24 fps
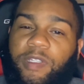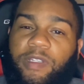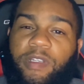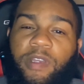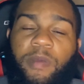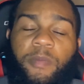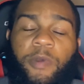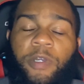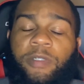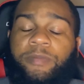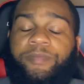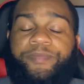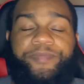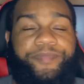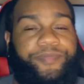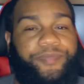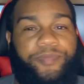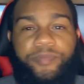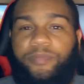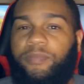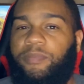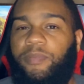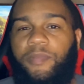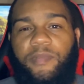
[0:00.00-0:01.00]
Come on,
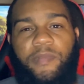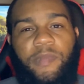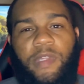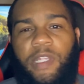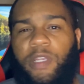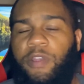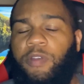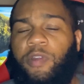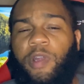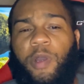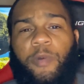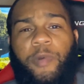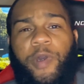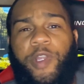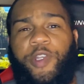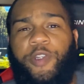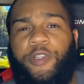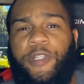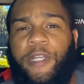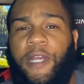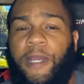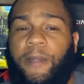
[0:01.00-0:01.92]
you don't want to do